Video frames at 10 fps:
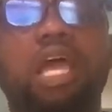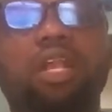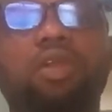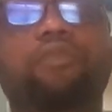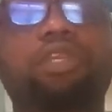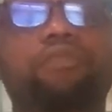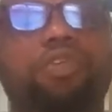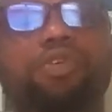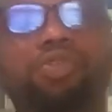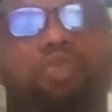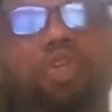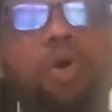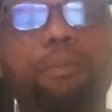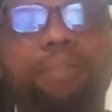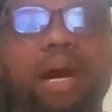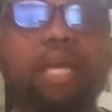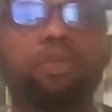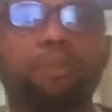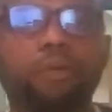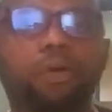A lot of individuals will not buy
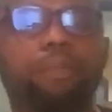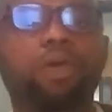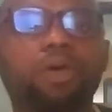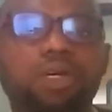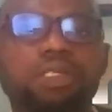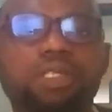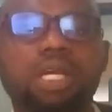your book because